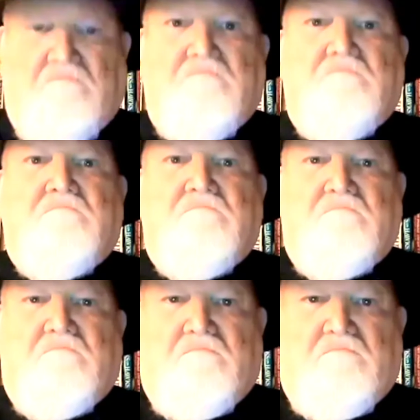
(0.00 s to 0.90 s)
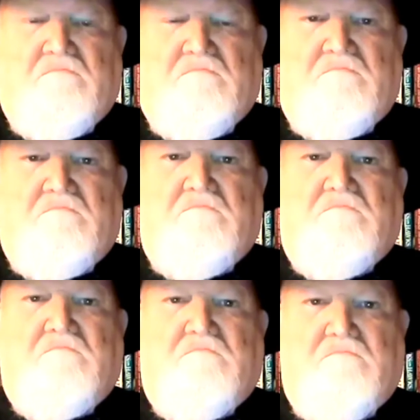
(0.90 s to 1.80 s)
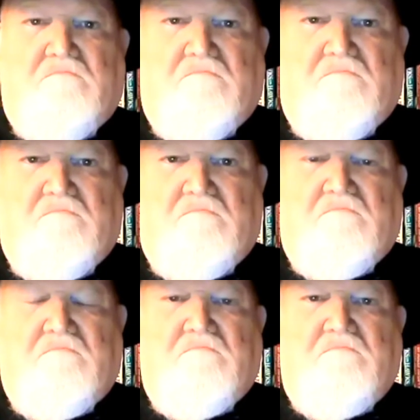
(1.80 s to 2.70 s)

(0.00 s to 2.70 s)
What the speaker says: to people. Some other than